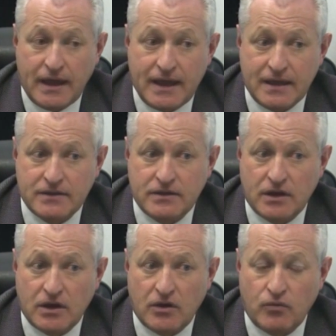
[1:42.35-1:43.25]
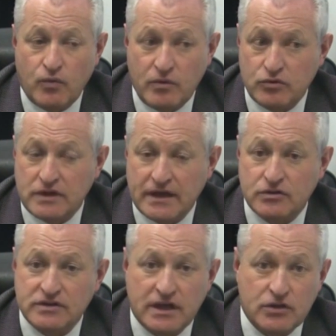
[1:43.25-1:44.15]
And uh, we would like
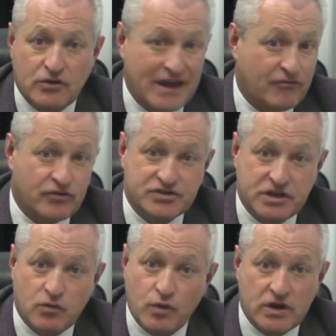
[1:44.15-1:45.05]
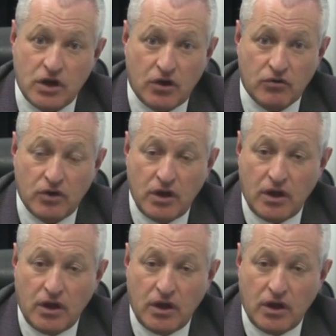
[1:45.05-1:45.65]
to tell you everything we know.